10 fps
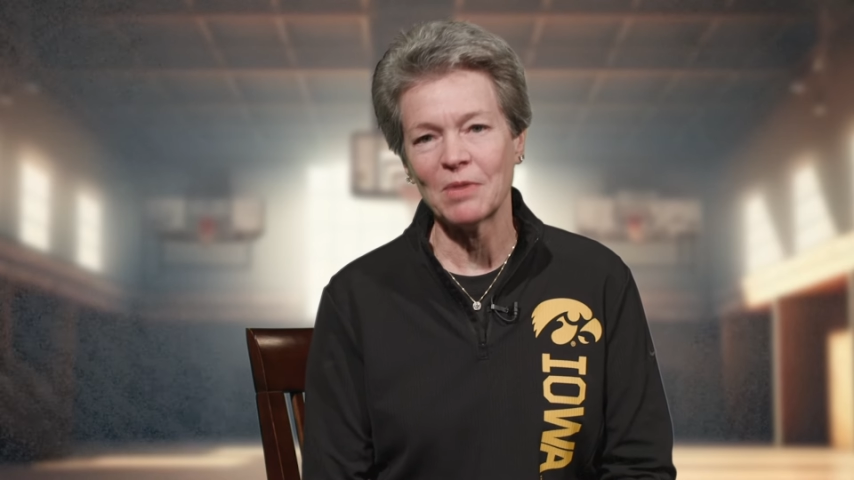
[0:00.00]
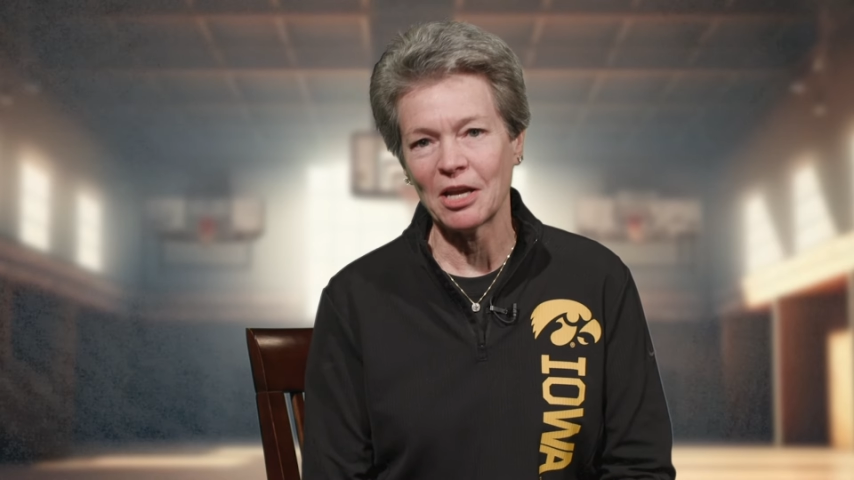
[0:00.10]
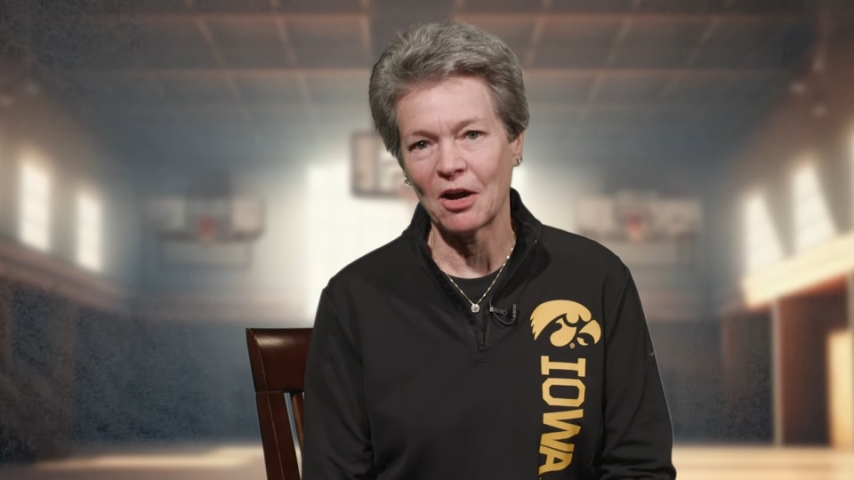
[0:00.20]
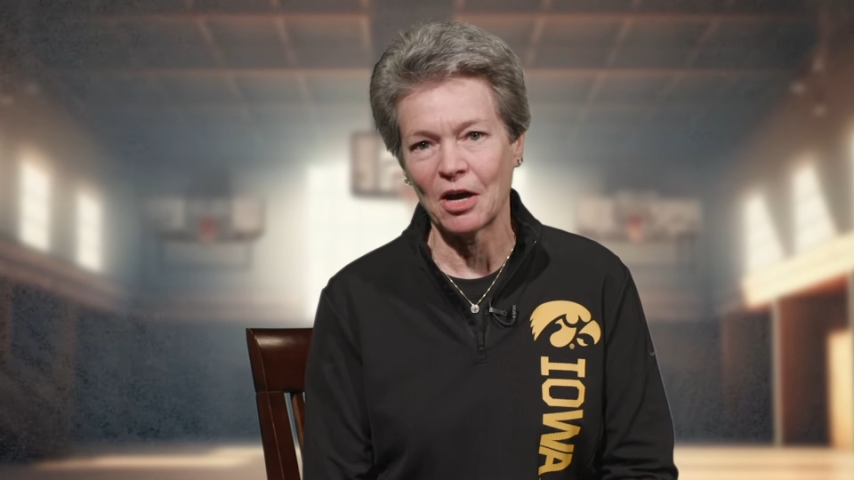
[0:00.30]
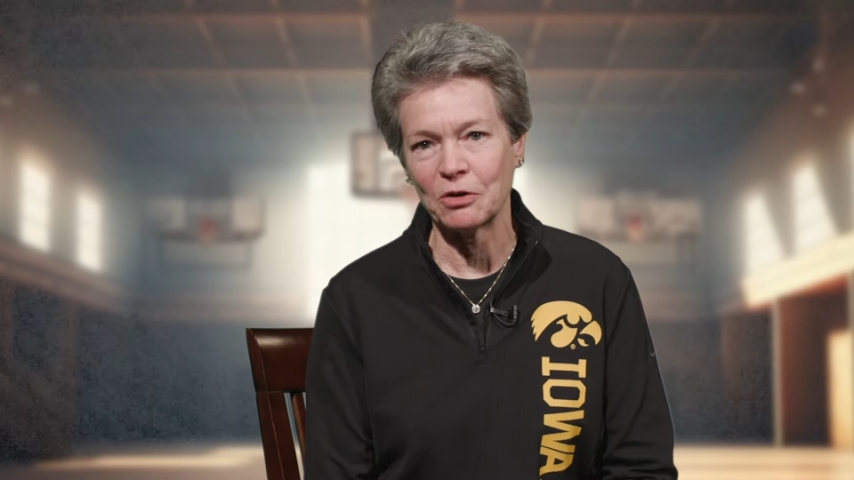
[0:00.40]

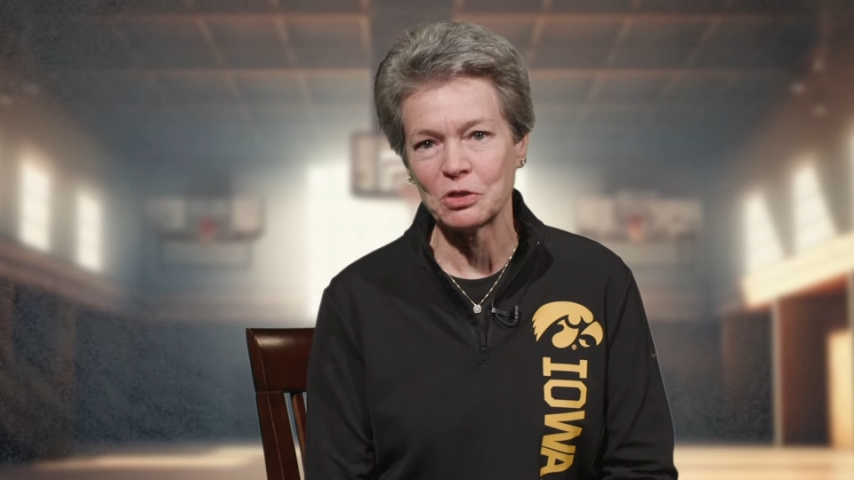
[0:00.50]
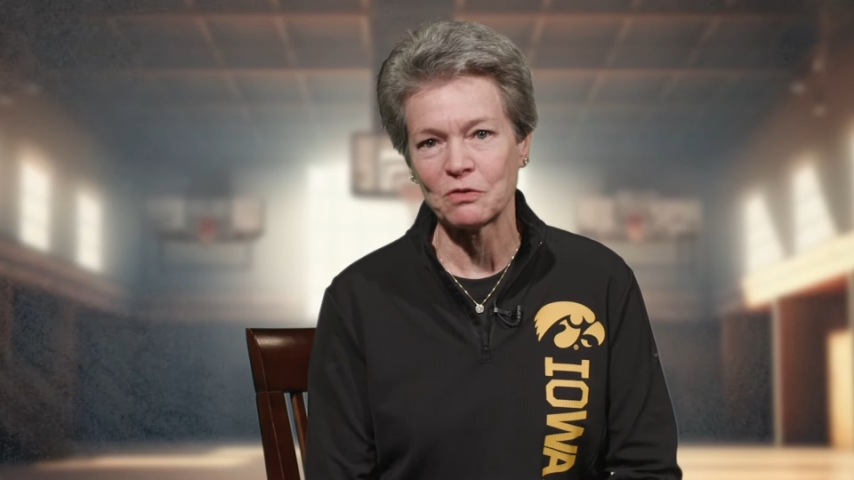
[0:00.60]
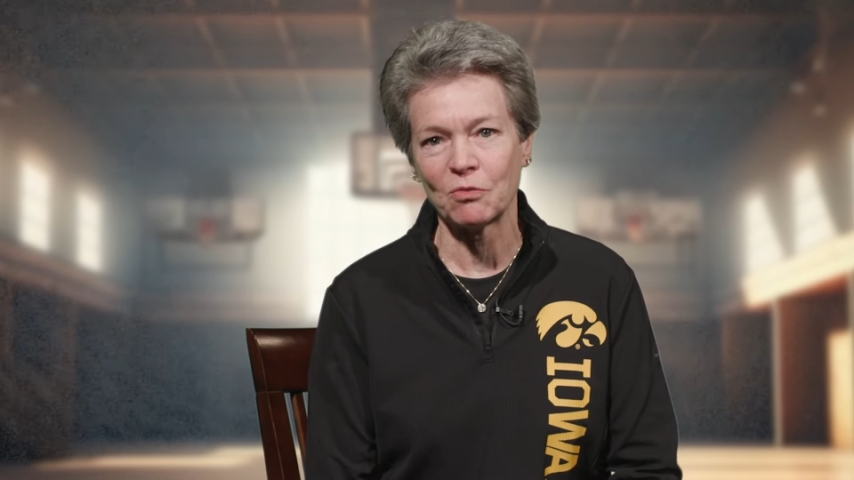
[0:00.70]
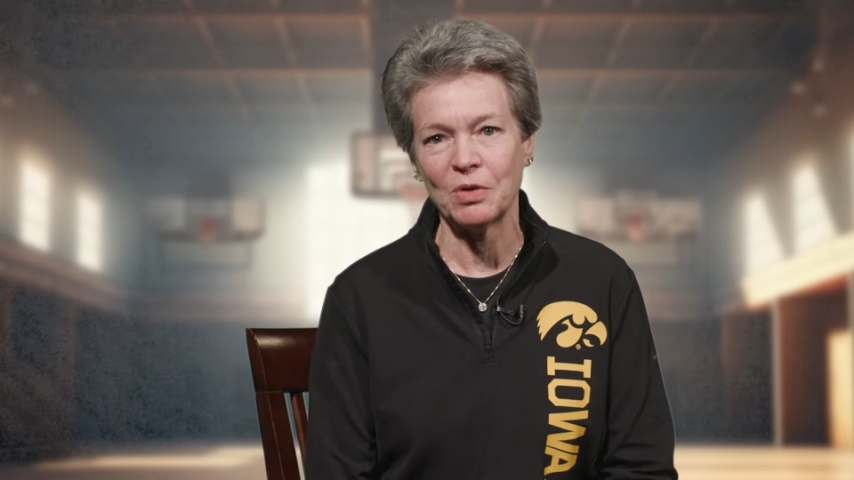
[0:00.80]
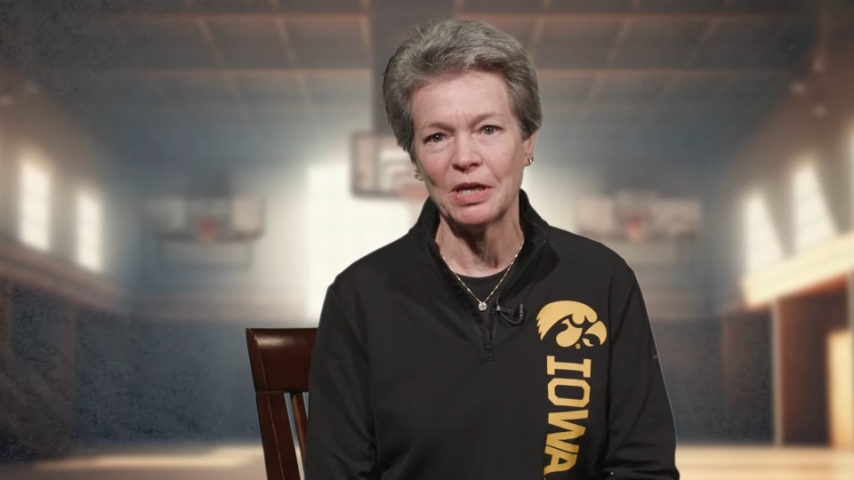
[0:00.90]
many honors
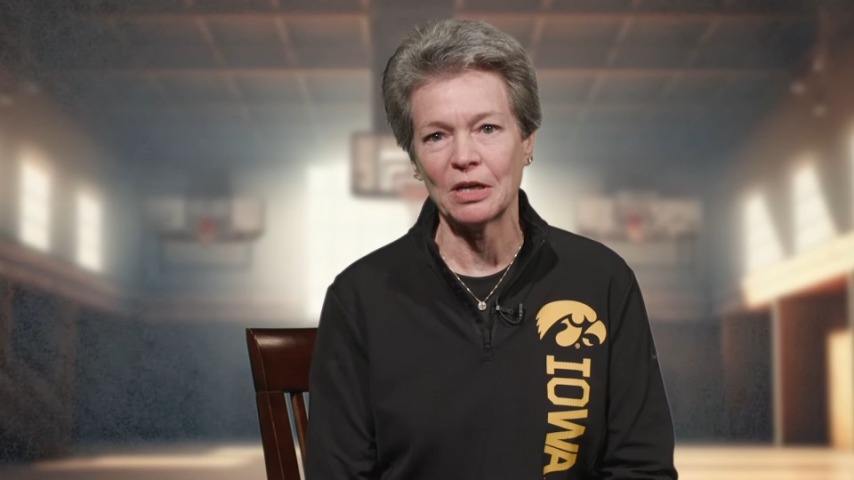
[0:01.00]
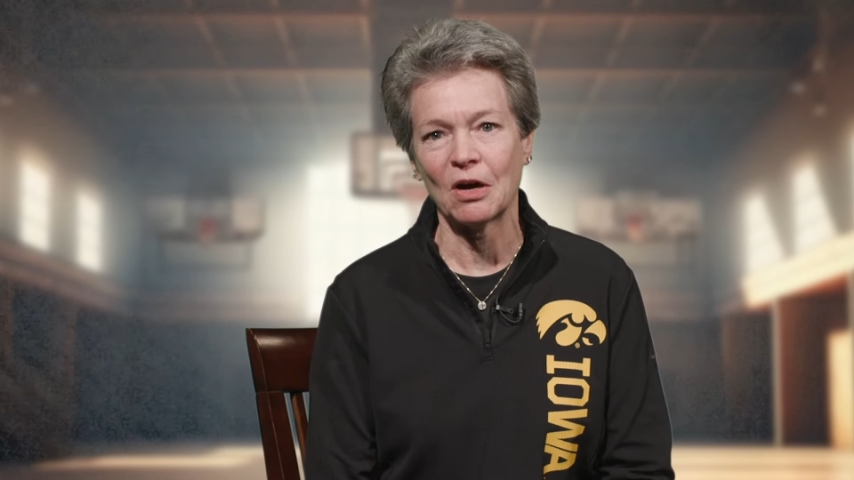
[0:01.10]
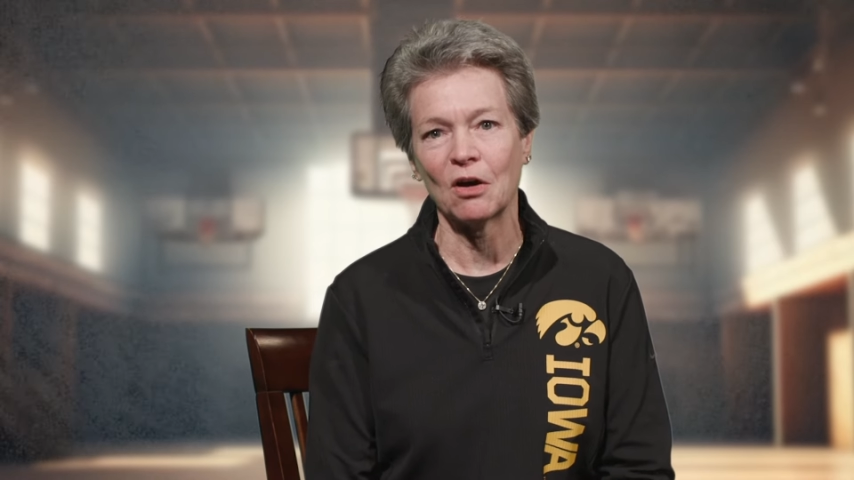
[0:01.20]
for being a